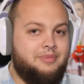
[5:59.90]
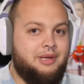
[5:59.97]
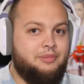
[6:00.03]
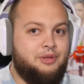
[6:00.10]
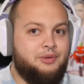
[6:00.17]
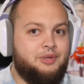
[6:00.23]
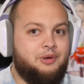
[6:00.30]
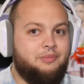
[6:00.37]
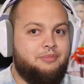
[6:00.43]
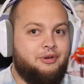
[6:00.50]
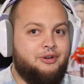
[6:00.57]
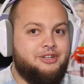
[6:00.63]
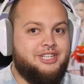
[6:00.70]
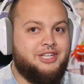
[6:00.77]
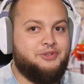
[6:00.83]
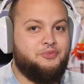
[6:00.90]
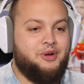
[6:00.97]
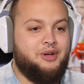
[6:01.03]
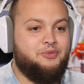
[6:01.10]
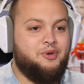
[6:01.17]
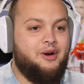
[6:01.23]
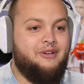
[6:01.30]
People who don't purchase
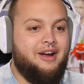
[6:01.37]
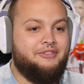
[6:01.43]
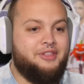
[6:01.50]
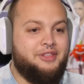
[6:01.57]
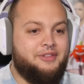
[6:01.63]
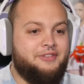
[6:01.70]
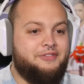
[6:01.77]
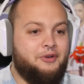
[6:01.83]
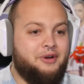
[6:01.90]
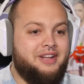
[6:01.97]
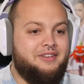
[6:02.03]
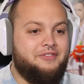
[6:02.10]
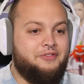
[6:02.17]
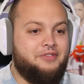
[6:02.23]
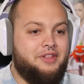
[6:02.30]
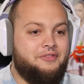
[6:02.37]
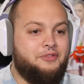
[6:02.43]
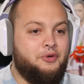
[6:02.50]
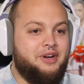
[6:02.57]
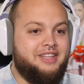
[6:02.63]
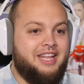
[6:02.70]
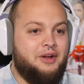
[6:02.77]
Rinroar after the
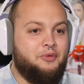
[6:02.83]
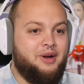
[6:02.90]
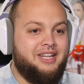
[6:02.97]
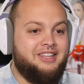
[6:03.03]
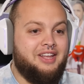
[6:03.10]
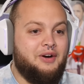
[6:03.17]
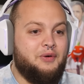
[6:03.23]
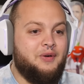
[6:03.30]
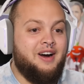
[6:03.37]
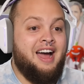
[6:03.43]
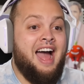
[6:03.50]
40-day window.